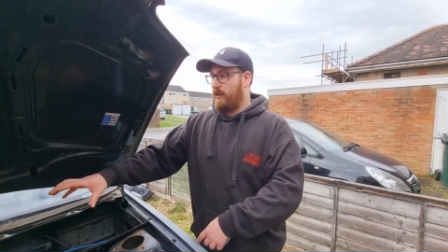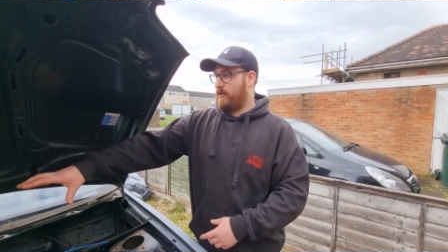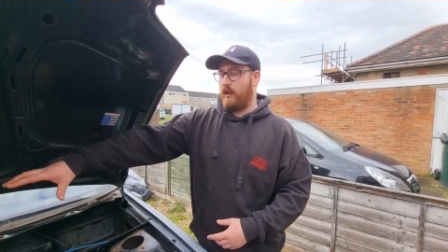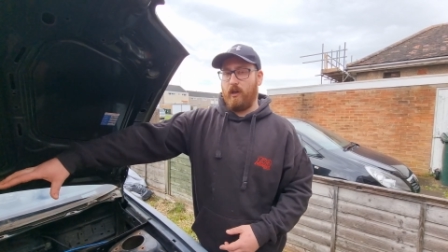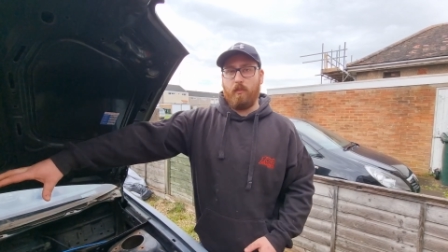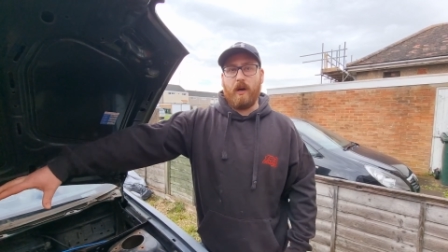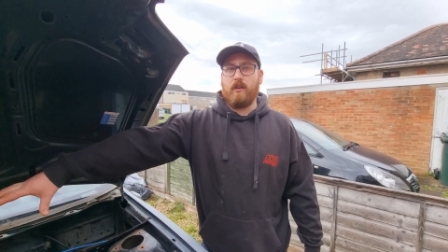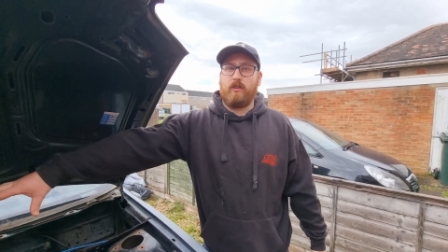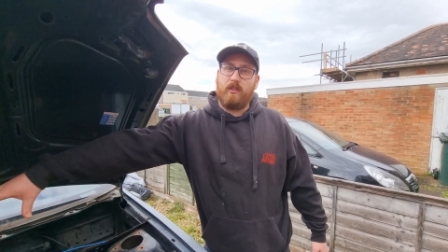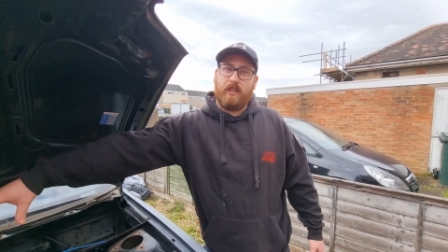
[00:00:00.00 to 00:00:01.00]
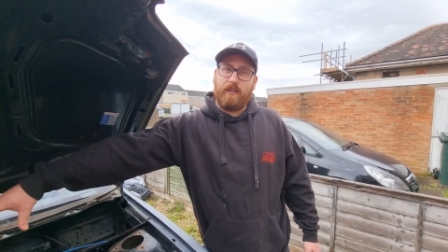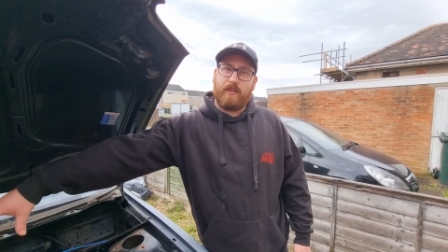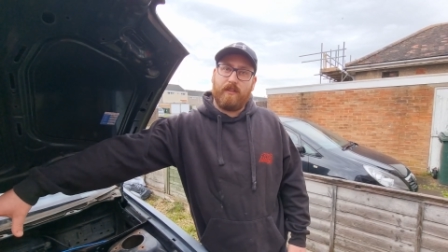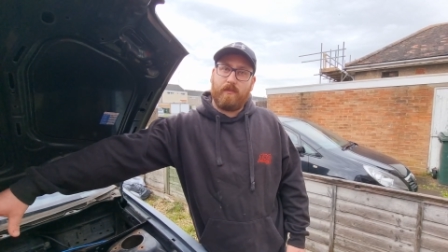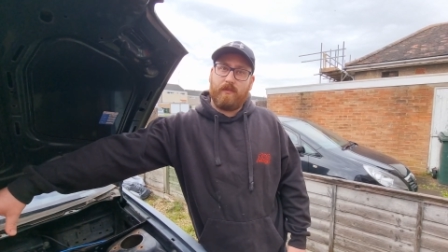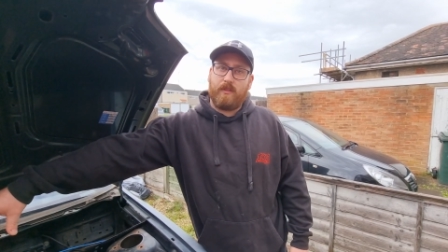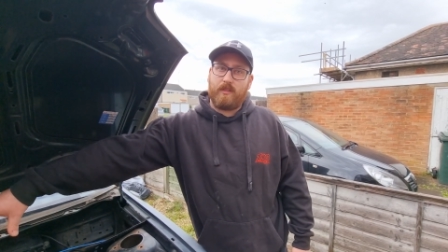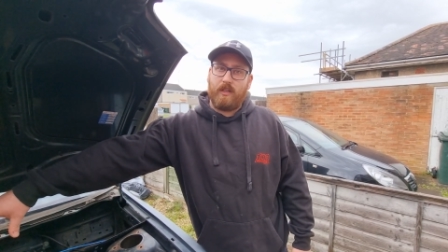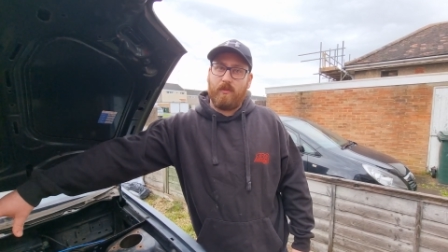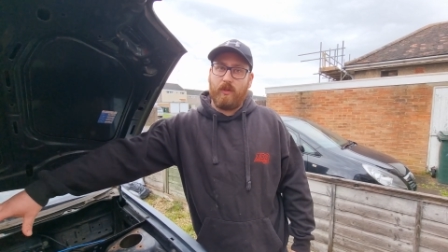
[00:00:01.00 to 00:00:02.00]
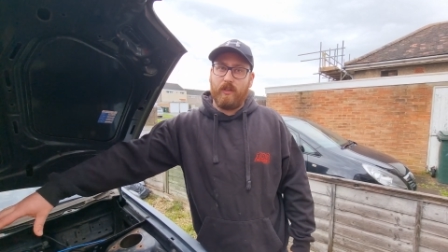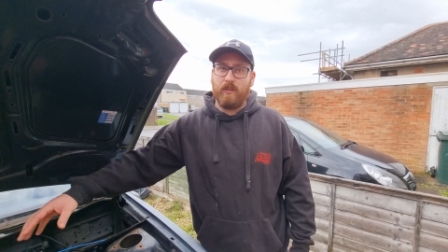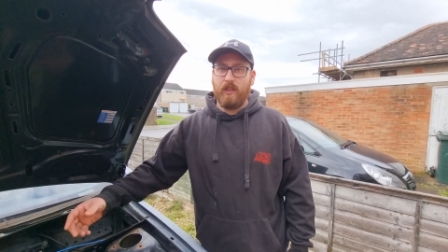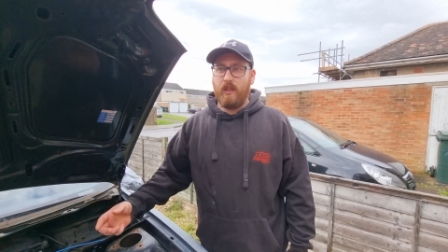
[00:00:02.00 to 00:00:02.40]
to the little pots underneath the steering wheel.